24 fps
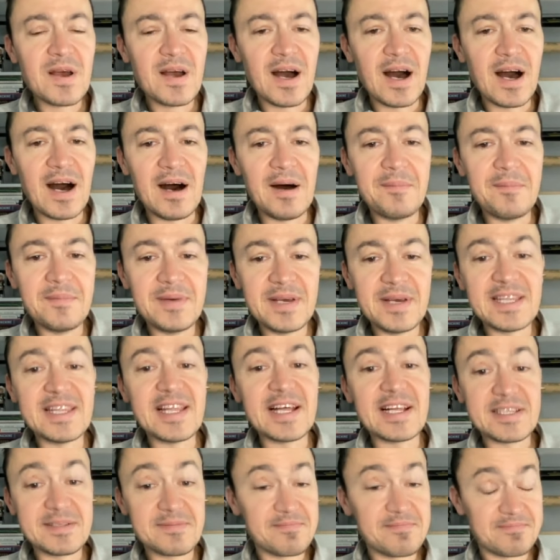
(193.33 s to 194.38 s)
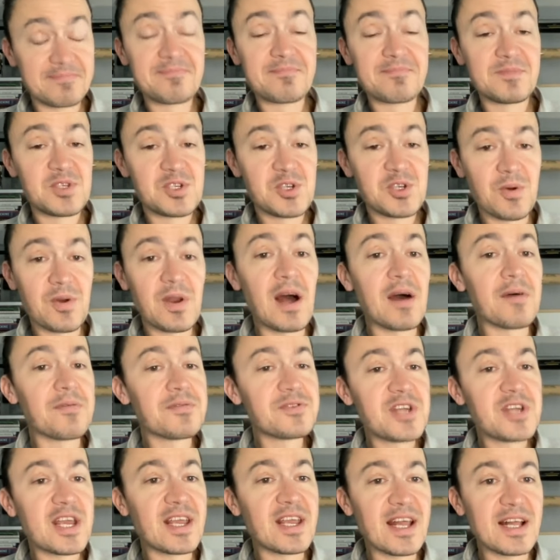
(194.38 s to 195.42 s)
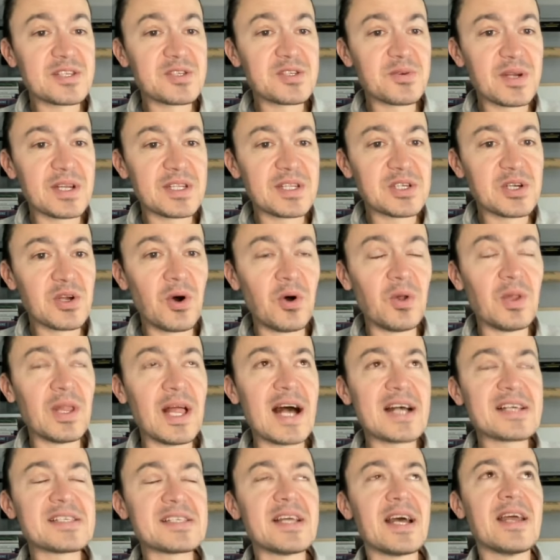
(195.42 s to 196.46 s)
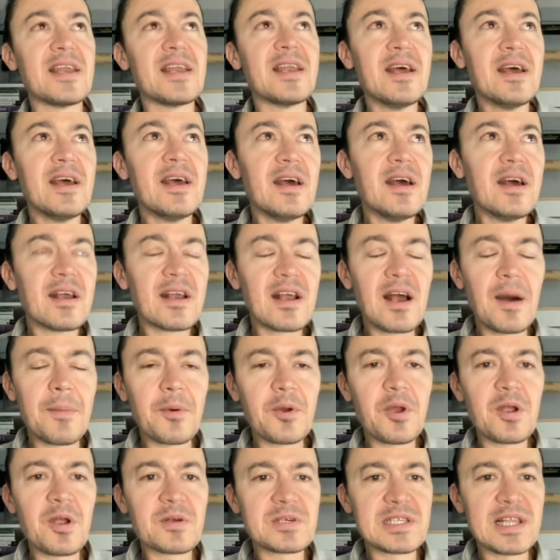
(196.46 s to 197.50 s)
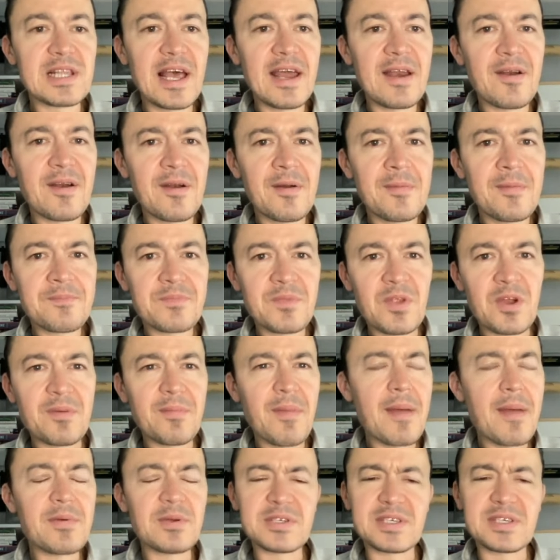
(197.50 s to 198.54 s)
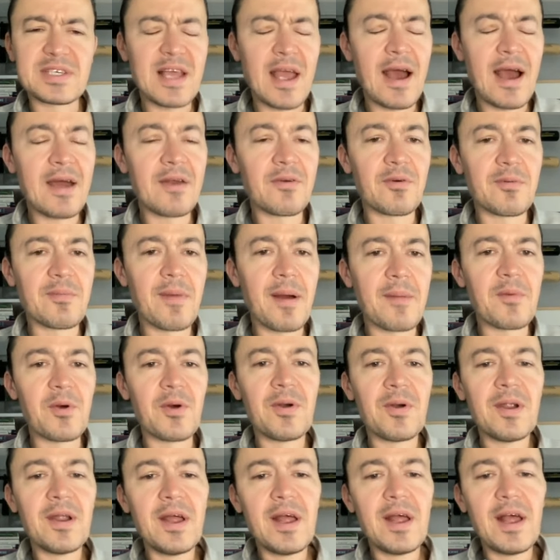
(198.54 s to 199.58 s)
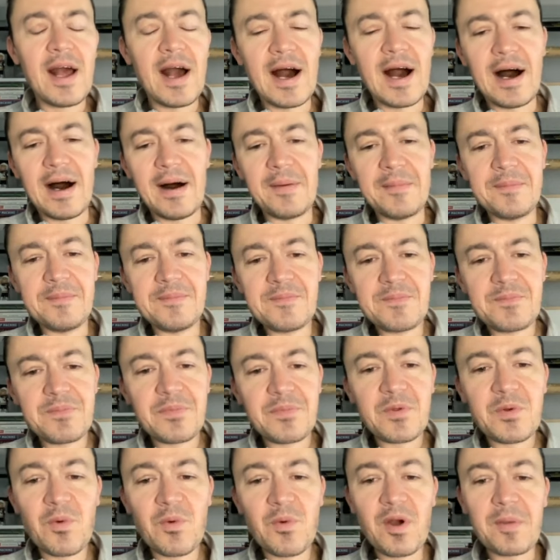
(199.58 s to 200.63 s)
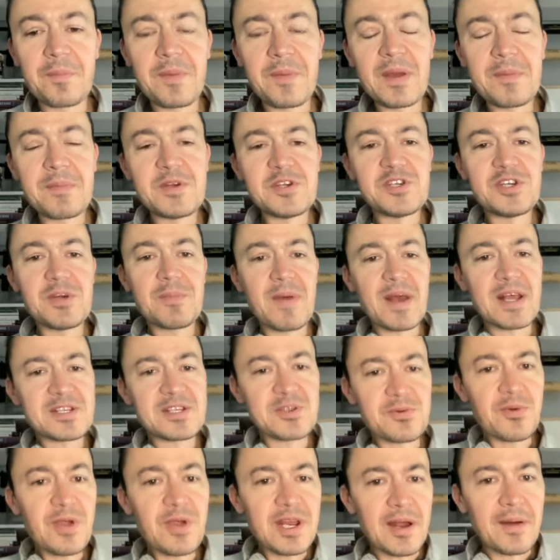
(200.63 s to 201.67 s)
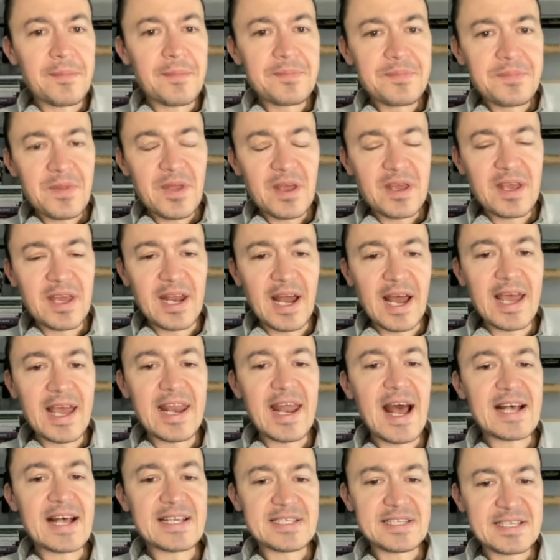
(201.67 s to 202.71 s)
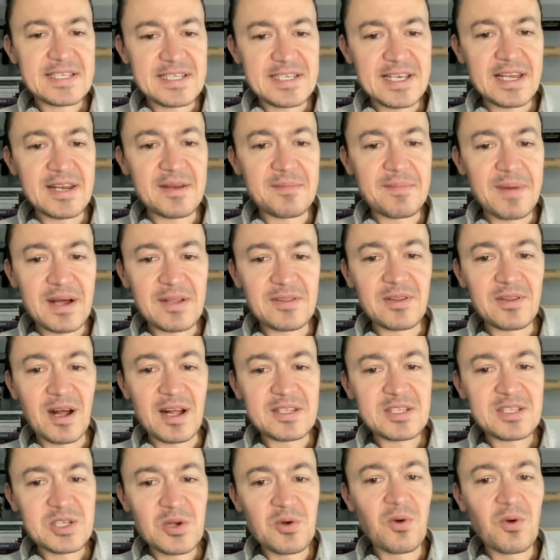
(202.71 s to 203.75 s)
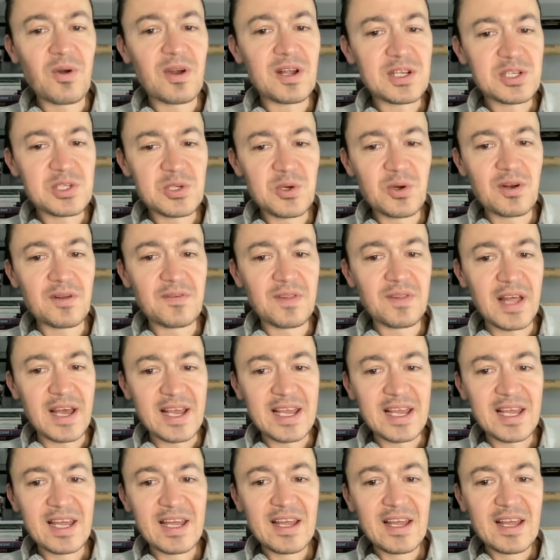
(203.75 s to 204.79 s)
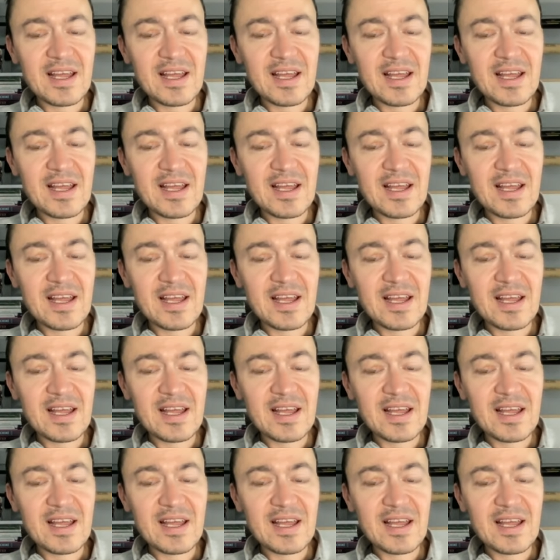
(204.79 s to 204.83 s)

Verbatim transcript: And then, sure enough, Jake Gensel gets a goal last night. A couple years later, or maybe it was the same, I don't remember, we're at PPG Paints Arena. And I had asked Sid about not scoring, sort of like